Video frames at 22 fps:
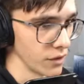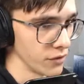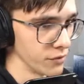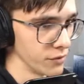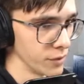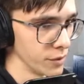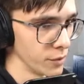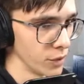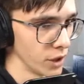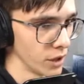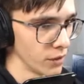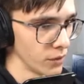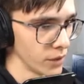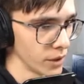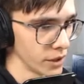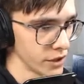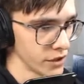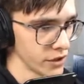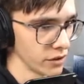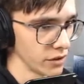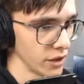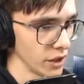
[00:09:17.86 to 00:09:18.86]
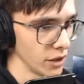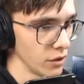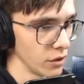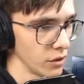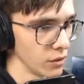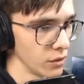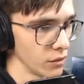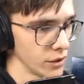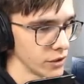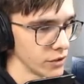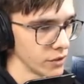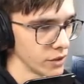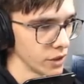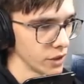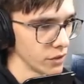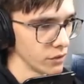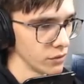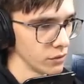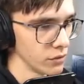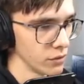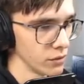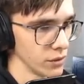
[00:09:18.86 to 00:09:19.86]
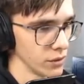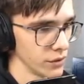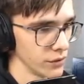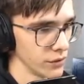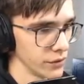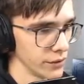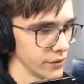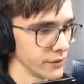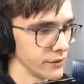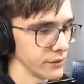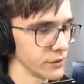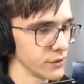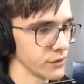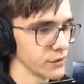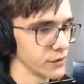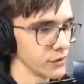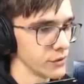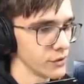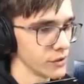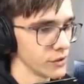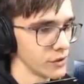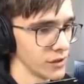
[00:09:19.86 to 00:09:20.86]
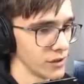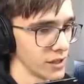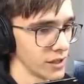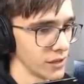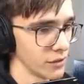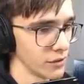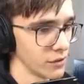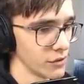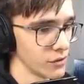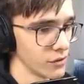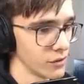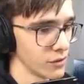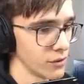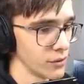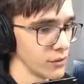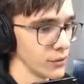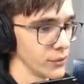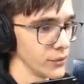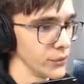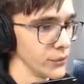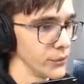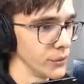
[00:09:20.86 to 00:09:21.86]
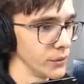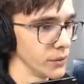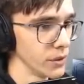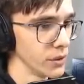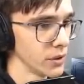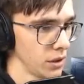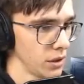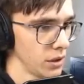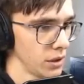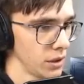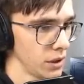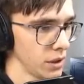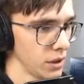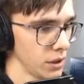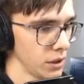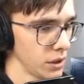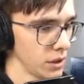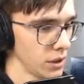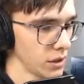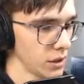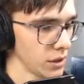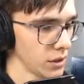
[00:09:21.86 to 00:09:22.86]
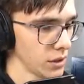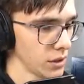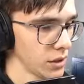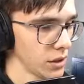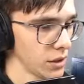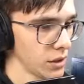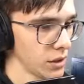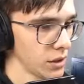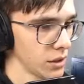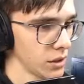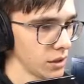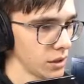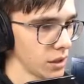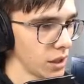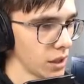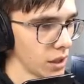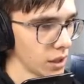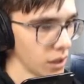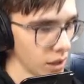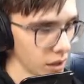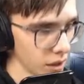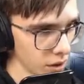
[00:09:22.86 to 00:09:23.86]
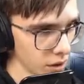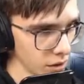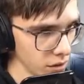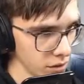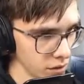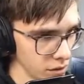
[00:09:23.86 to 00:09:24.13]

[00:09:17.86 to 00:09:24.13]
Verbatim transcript: If people are watching, they know what you can do with turtles. Just let us know. La la la la la la